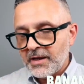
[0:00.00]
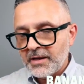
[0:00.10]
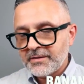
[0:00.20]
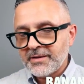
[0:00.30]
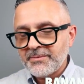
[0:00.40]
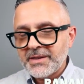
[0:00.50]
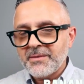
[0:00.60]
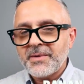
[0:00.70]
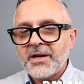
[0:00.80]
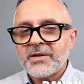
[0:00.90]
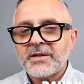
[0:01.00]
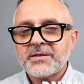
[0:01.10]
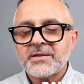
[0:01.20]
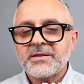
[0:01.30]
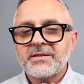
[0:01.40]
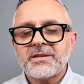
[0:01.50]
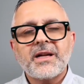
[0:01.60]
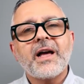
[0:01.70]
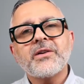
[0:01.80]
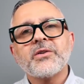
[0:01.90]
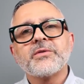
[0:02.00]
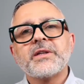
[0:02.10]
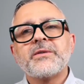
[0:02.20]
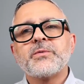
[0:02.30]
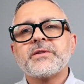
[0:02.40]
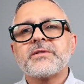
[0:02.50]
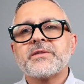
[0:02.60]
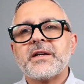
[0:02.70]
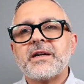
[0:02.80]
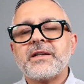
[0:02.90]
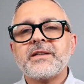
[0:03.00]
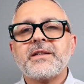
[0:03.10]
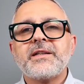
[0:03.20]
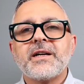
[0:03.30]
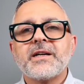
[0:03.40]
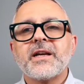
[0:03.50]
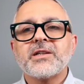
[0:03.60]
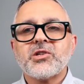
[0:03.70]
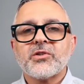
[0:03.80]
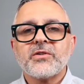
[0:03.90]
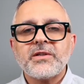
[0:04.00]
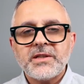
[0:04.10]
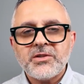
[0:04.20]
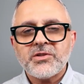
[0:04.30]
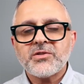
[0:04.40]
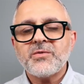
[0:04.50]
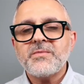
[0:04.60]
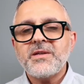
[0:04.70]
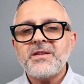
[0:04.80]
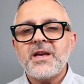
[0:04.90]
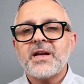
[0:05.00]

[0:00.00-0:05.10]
Uh, something about it, I don't know, it was a little young and girlish to me,